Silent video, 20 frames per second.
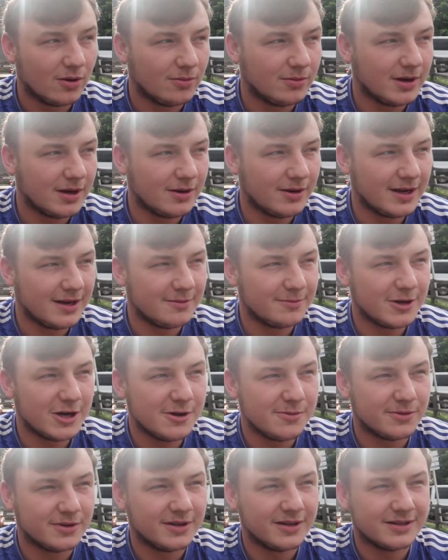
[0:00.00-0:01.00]
Well, at the
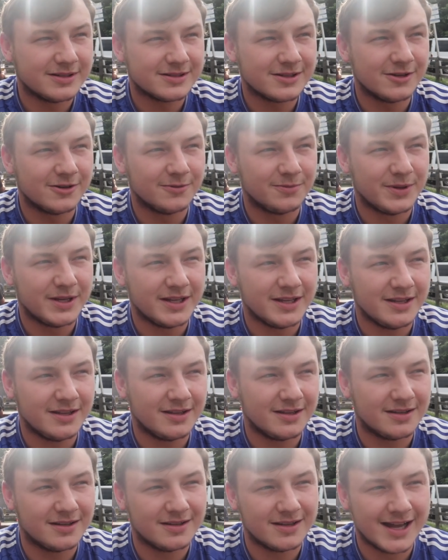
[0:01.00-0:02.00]
moment, it's got to be
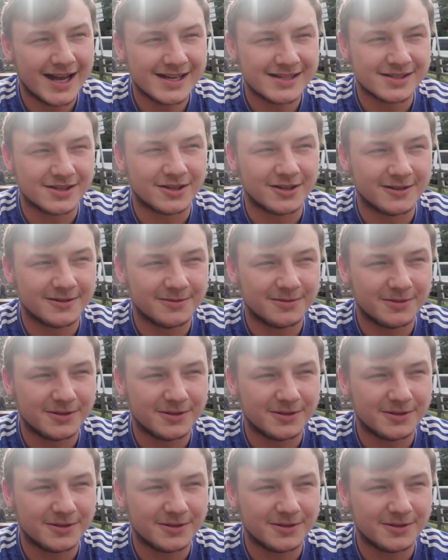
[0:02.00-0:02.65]
Hazard.